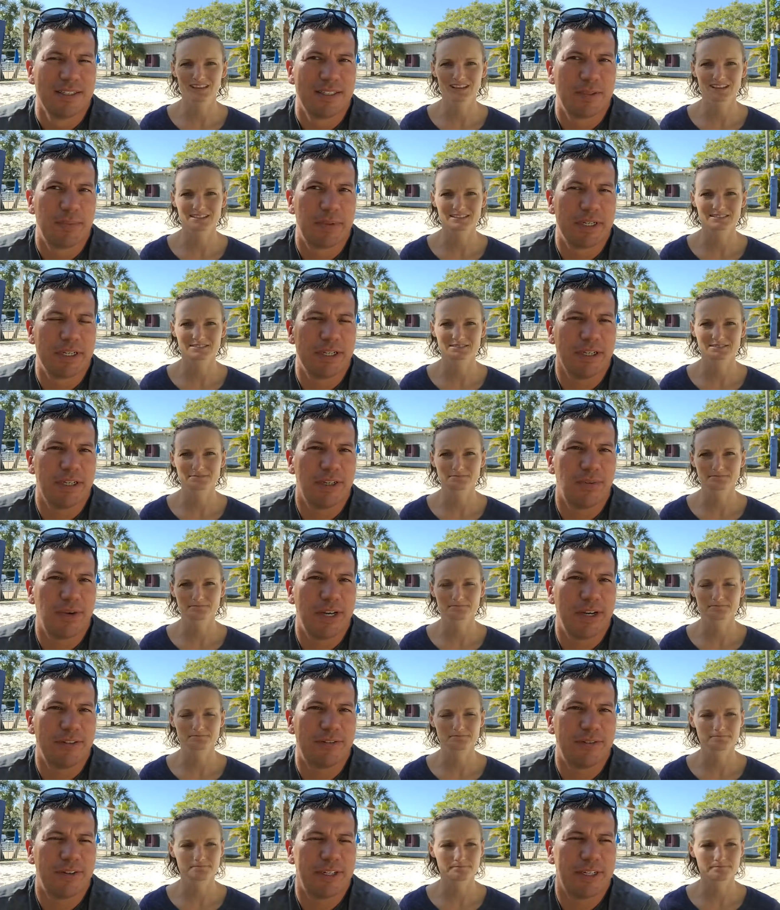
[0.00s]
Speaker 1: It's been good. We had
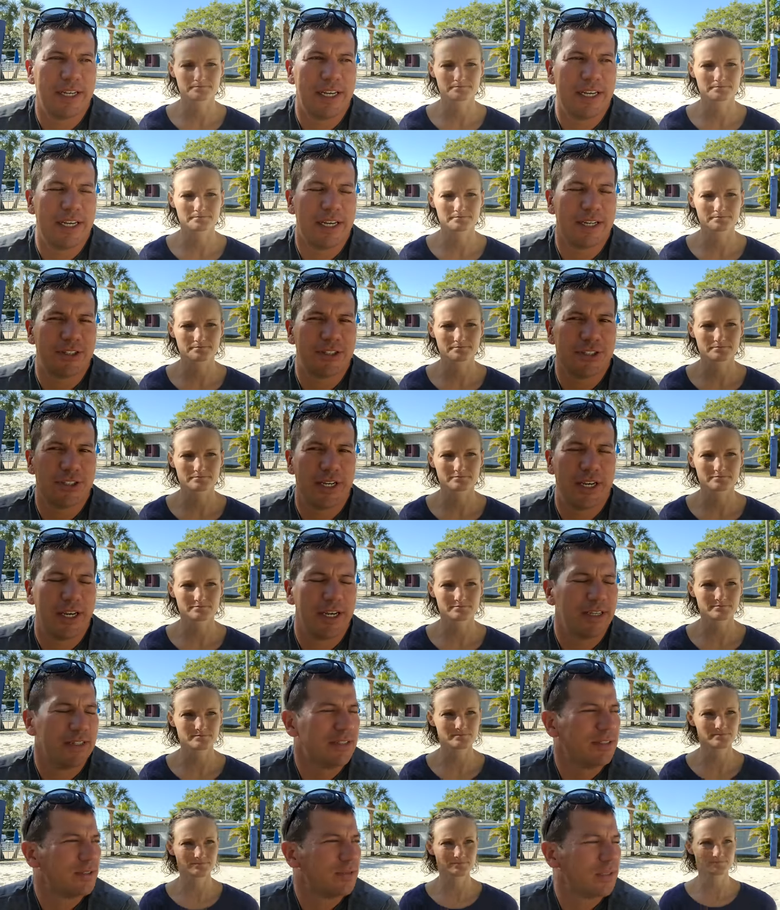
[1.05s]
a fun day yesterday,
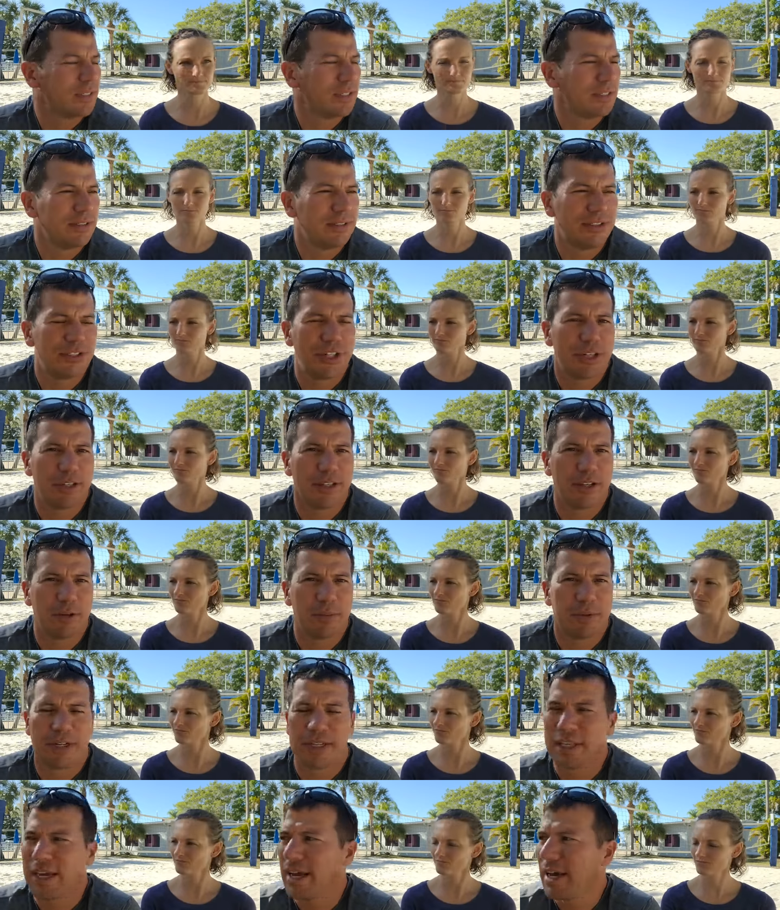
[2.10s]
so we can share a little
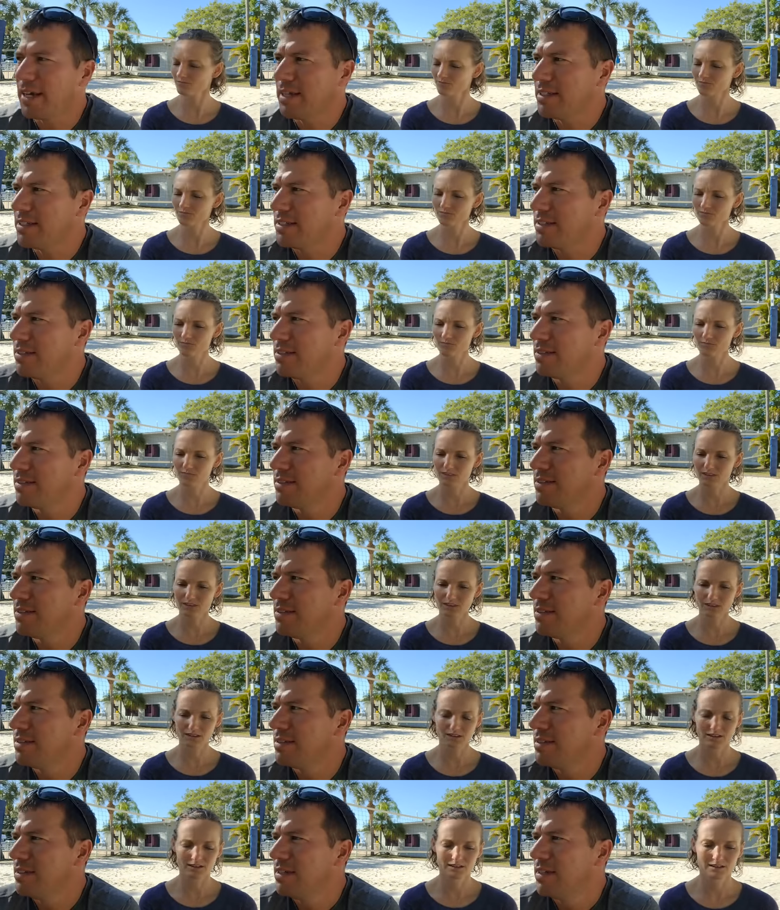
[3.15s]
bit of that.
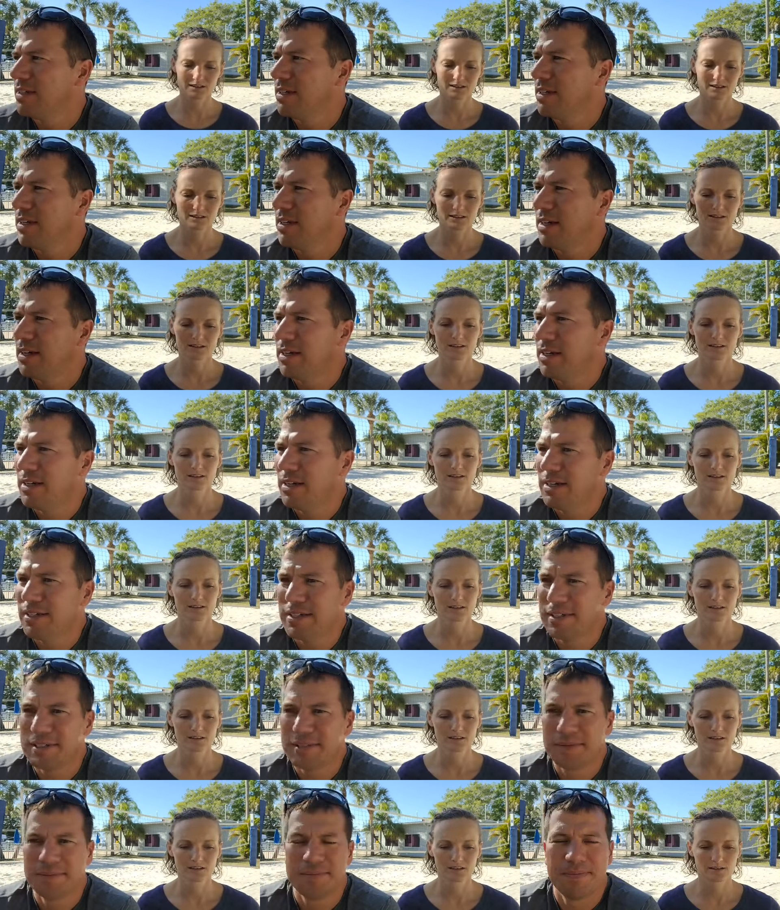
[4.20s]
And,
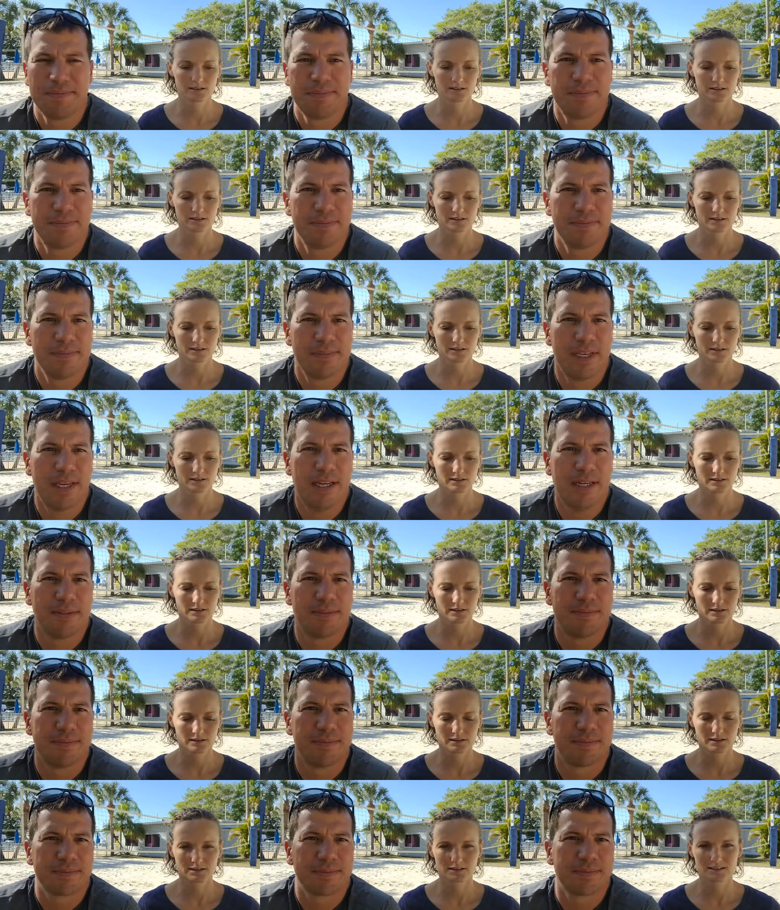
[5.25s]
um, yeah,
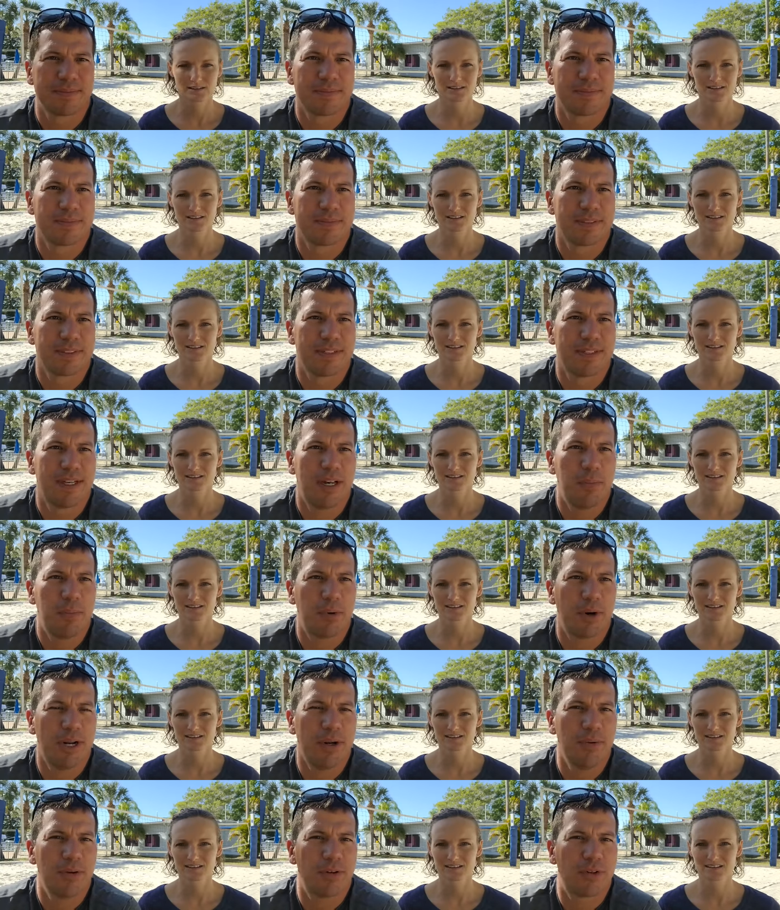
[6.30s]
I'll
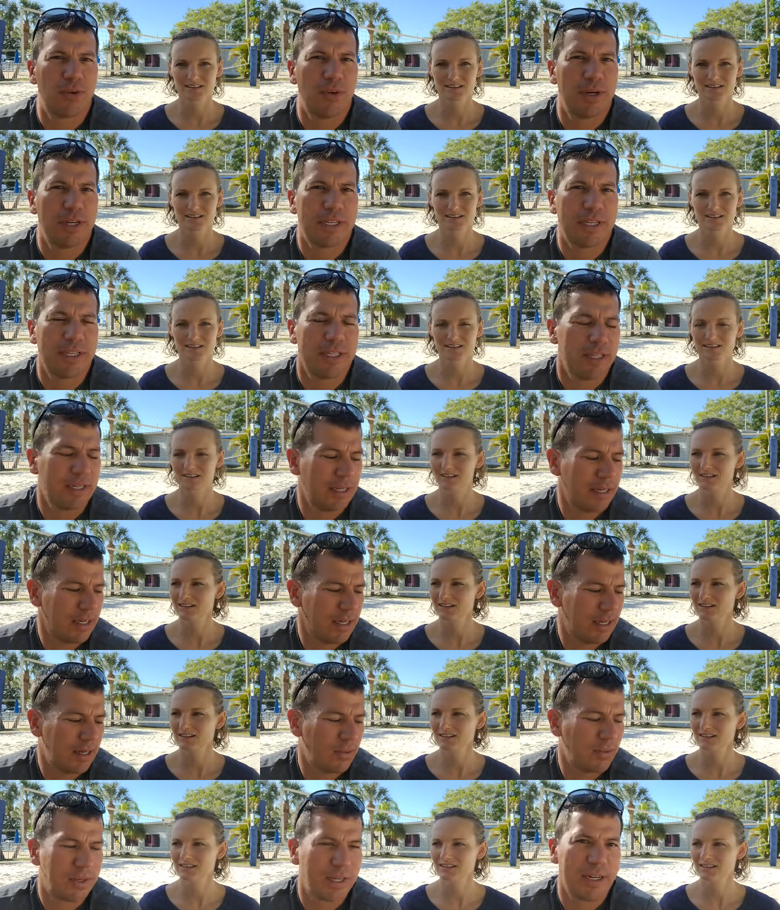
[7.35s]
pray real quick and then
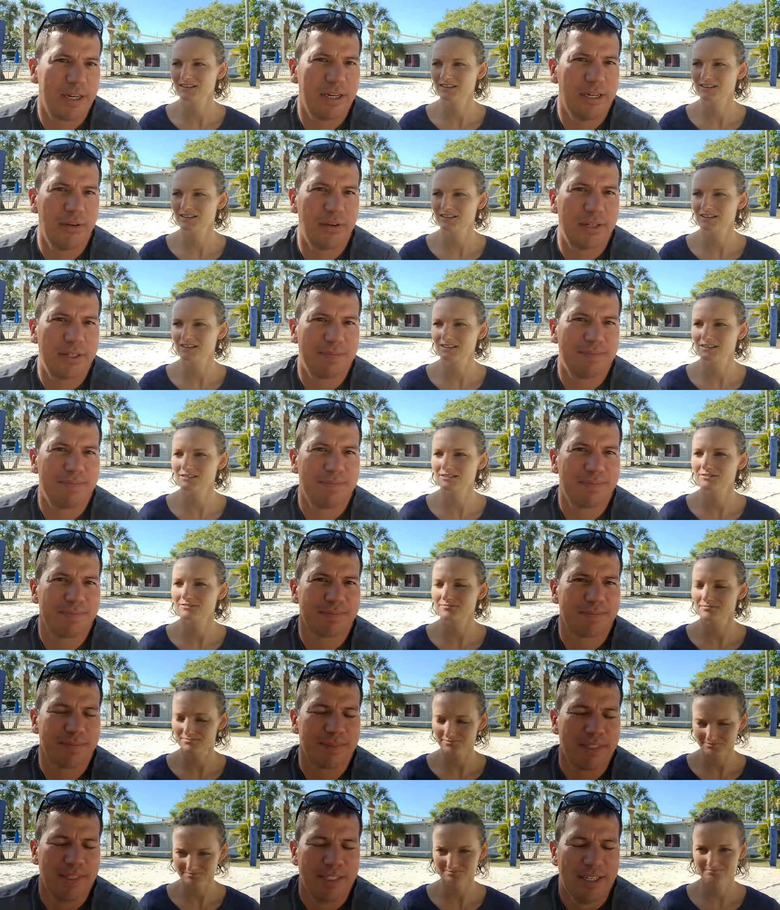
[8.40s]
uh, we'll get into it.
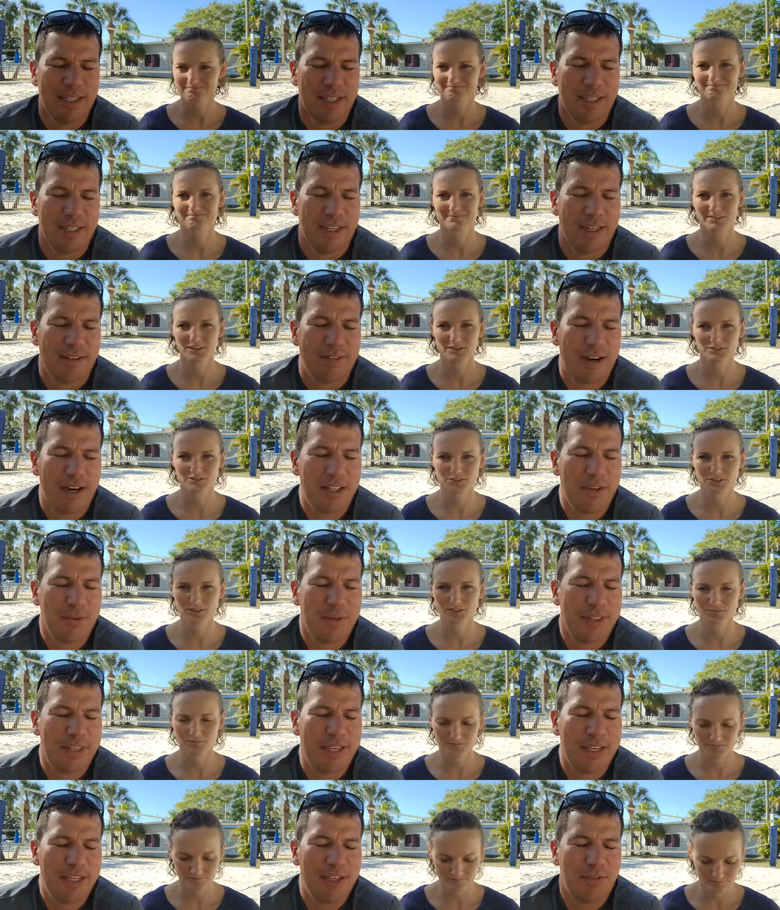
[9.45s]
Father, we
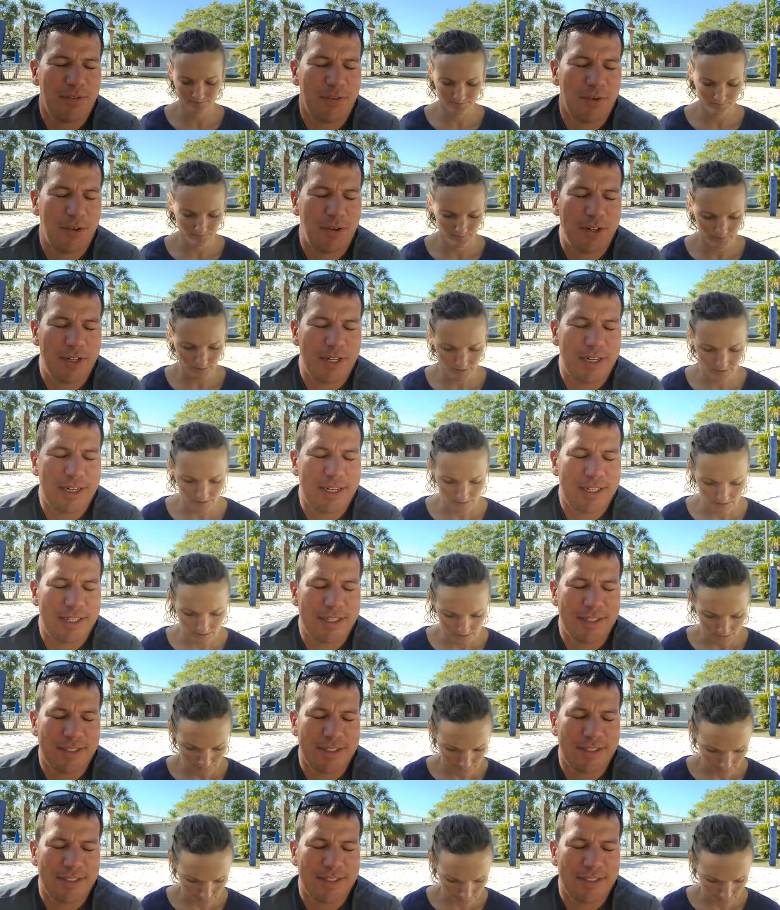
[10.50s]
thank you for uh,